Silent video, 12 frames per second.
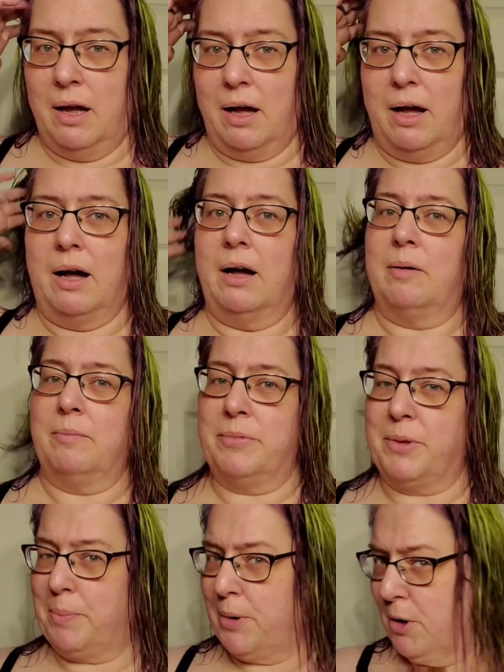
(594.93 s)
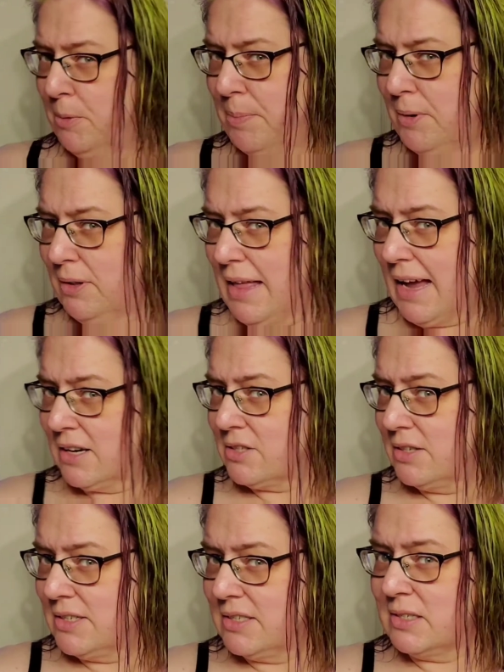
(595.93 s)
The purple
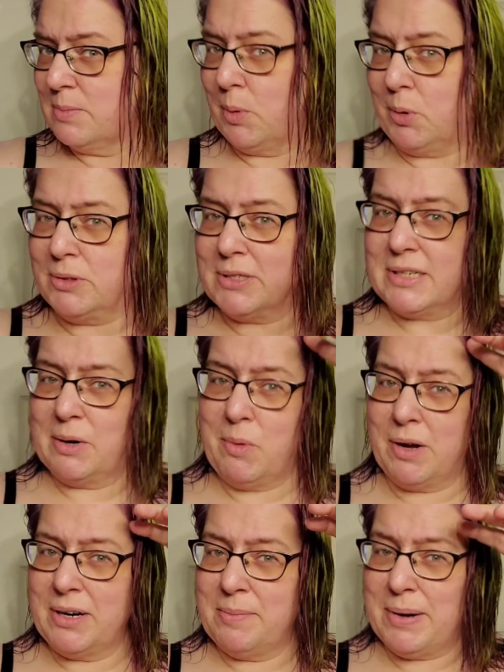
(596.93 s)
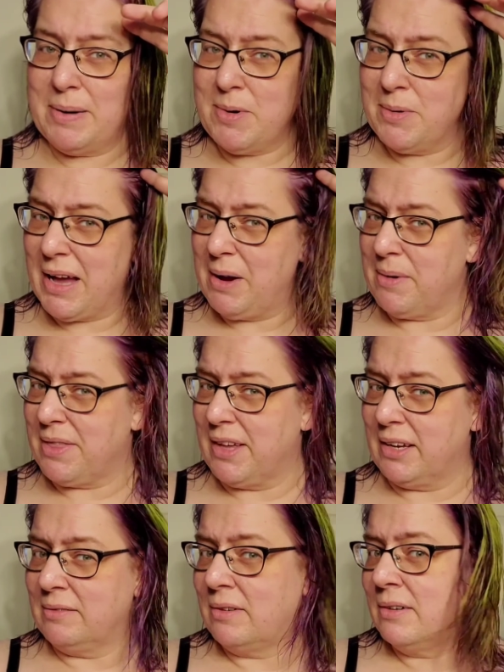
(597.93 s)
actually isn't as bold as I wanted, but I'm okay with
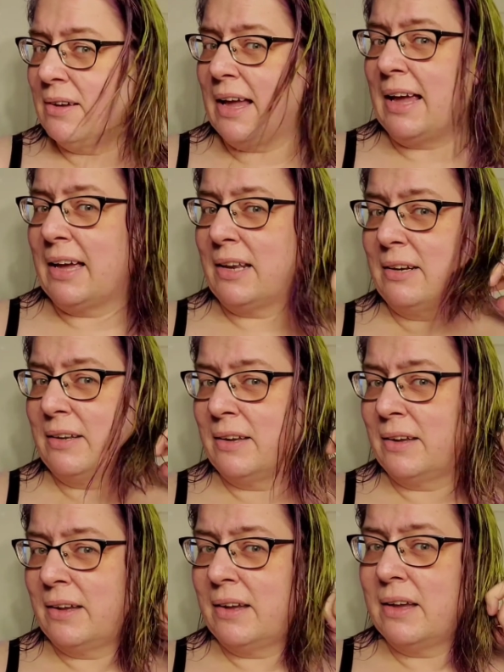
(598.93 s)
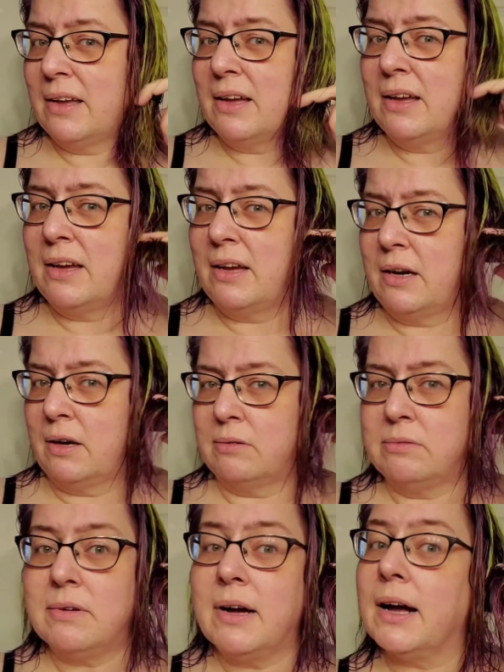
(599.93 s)
it. And you know,
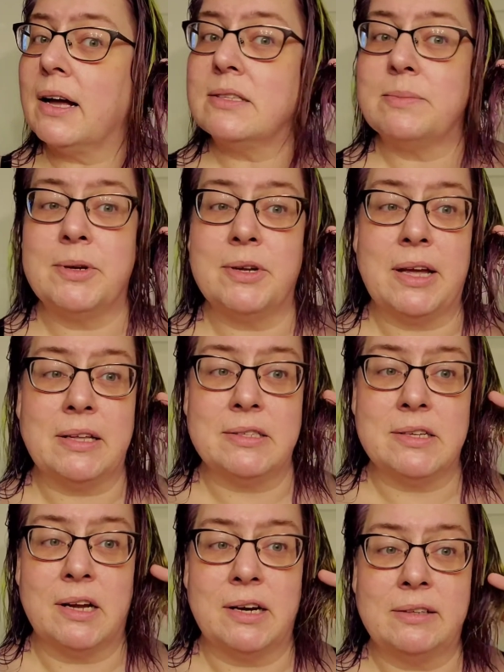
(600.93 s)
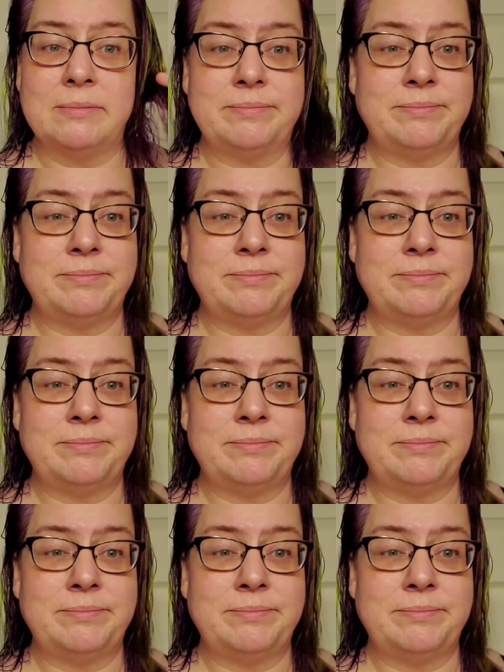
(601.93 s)
I got some good ends on it.